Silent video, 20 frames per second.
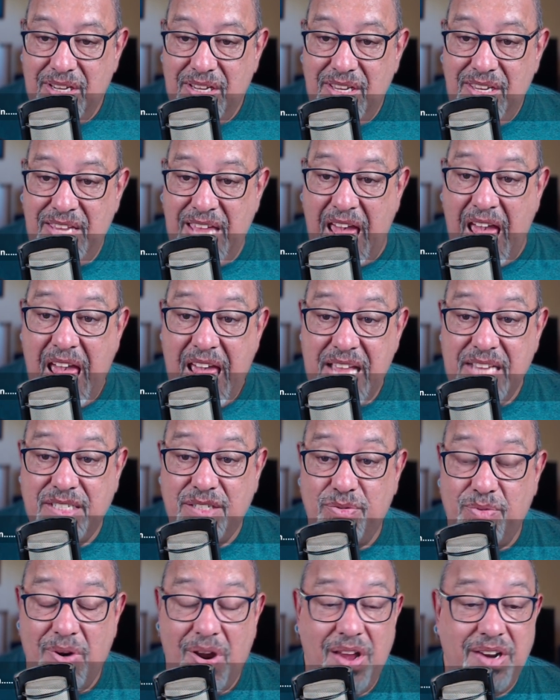
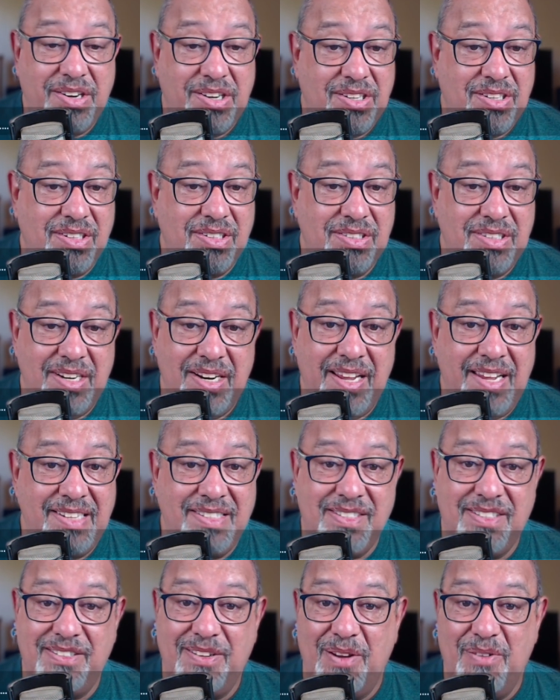Yes, Ronald,
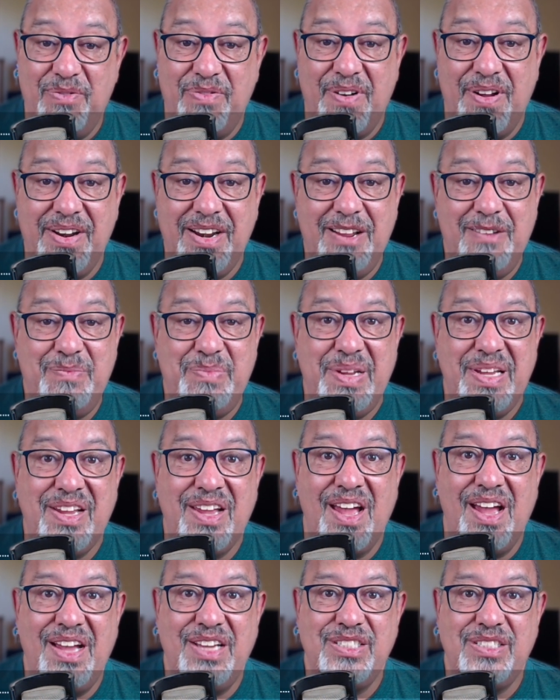it's so funny
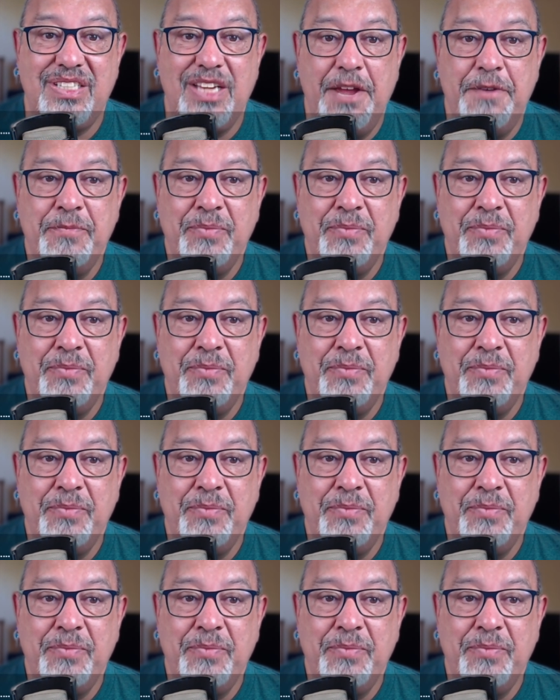because